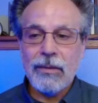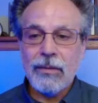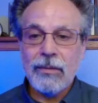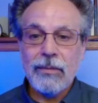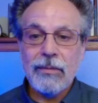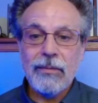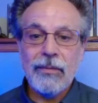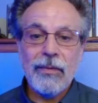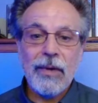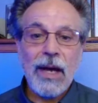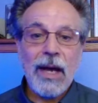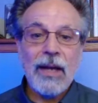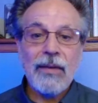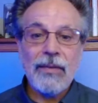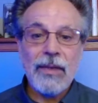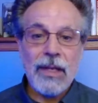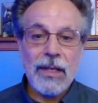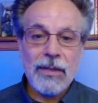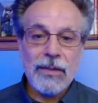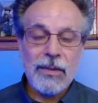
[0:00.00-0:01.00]

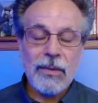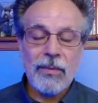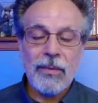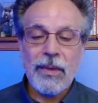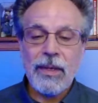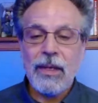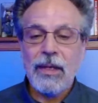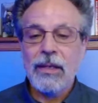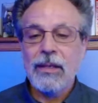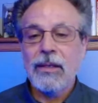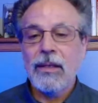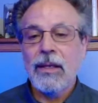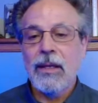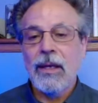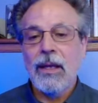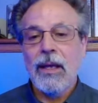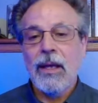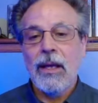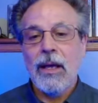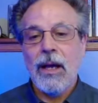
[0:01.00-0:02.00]
5
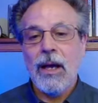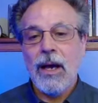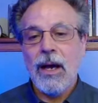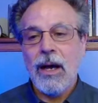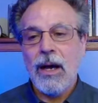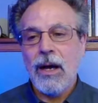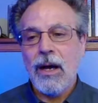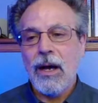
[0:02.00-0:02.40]
days a week.